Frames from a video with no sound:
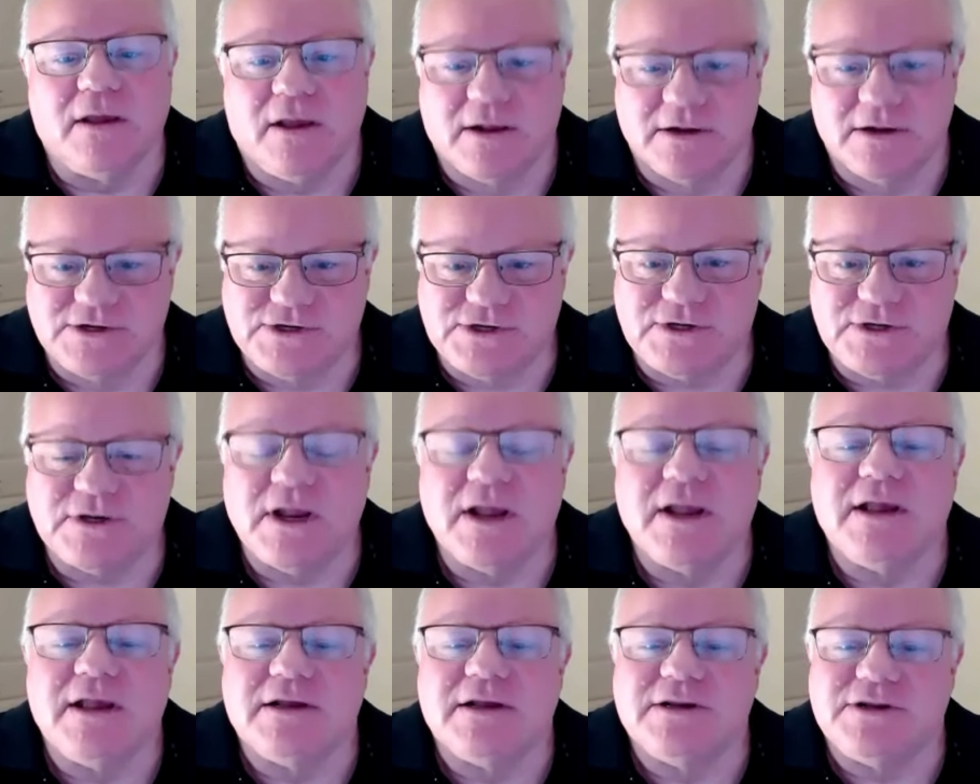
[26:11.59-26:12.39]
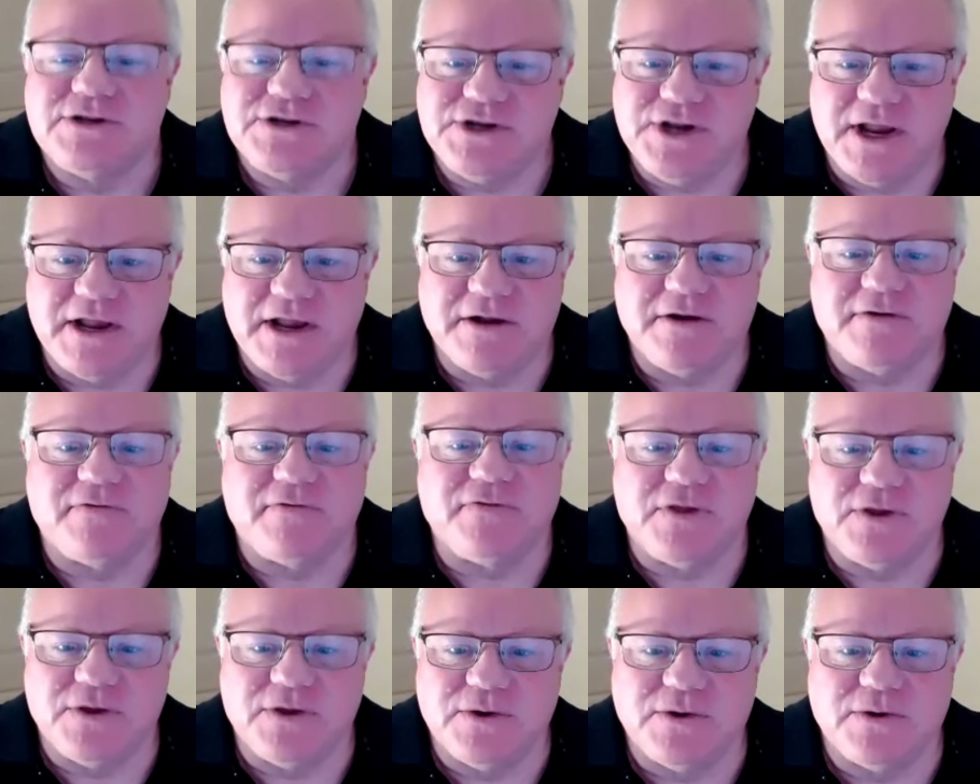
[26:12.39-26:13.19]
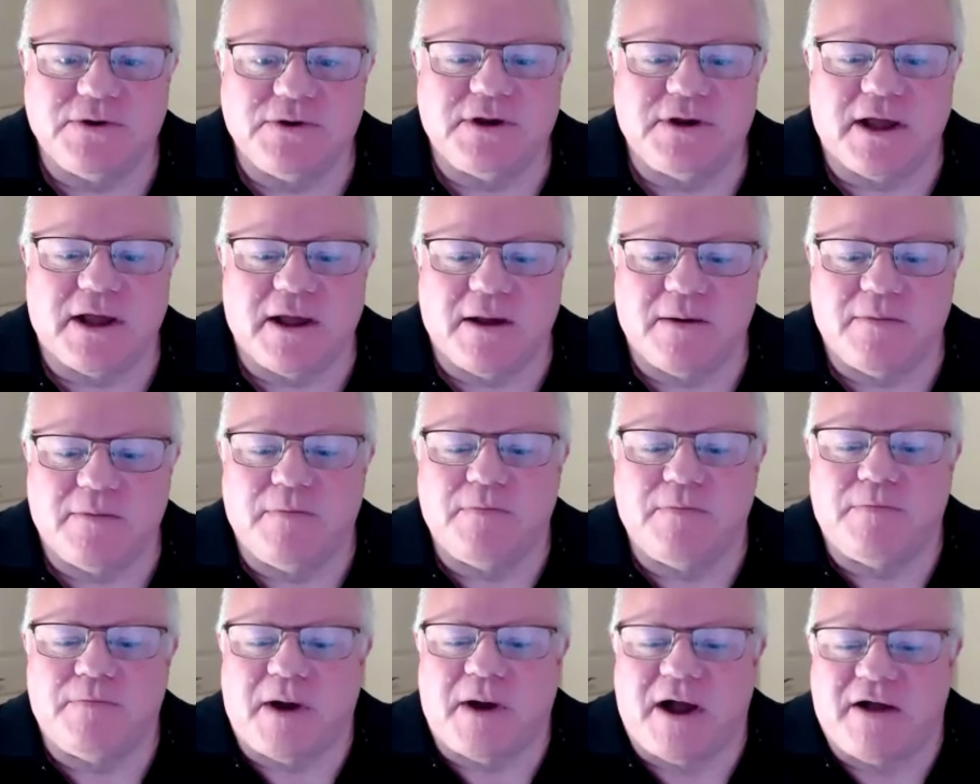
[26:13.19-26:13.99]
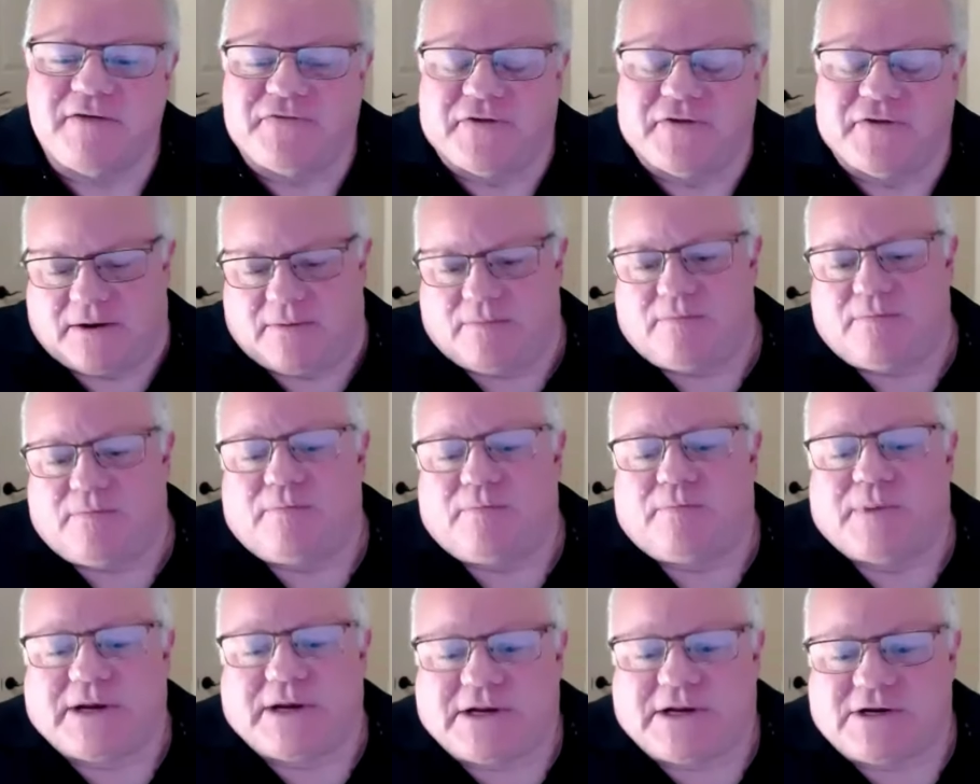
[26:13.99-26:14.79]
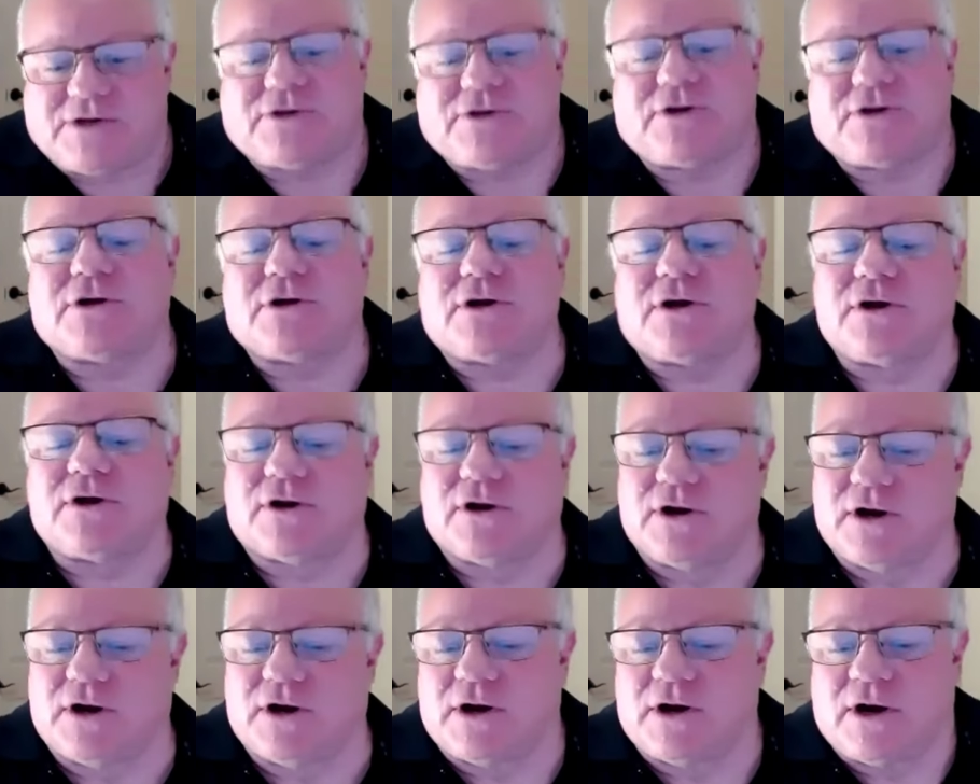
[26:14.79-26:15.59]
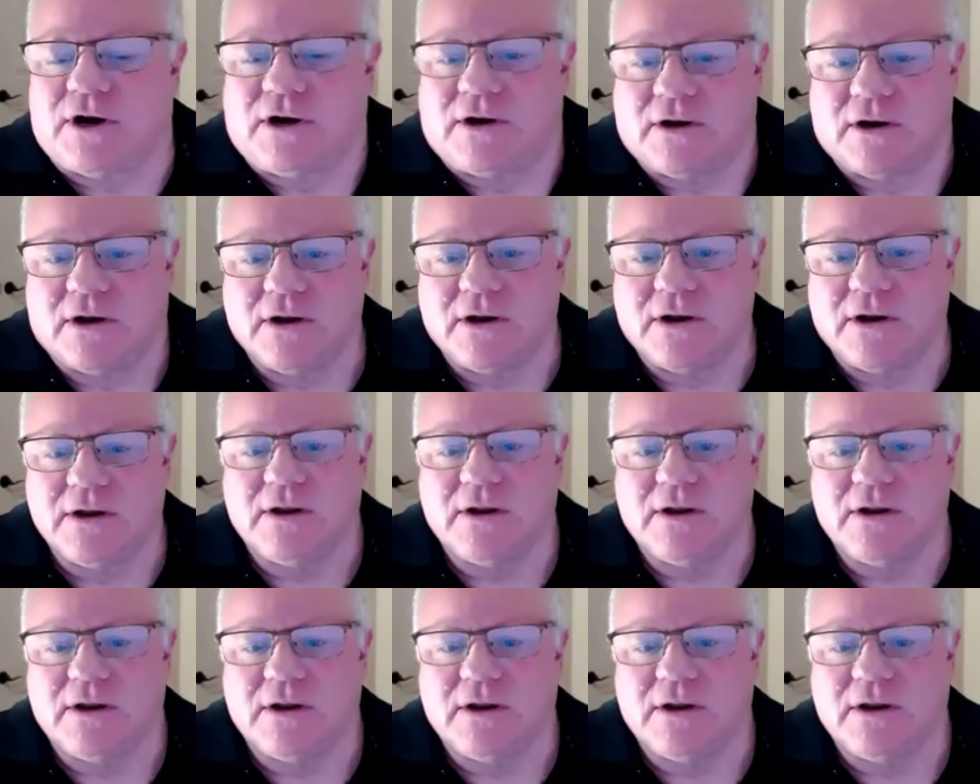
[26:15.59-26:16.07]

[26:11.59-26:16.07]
And she interviewed Buffett, but it took her,